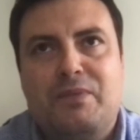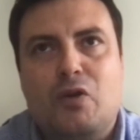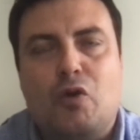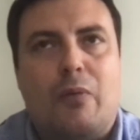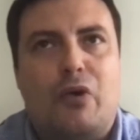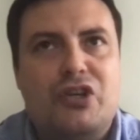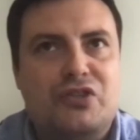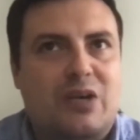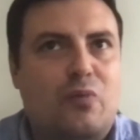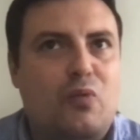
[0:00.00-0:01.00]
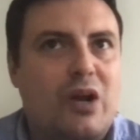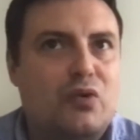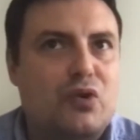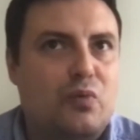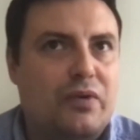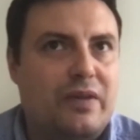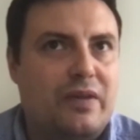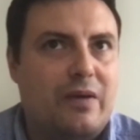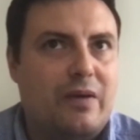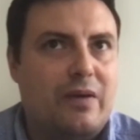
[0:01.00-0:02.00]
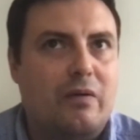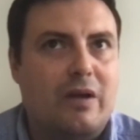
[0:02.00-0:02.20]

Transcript: collaboration that we are doing with our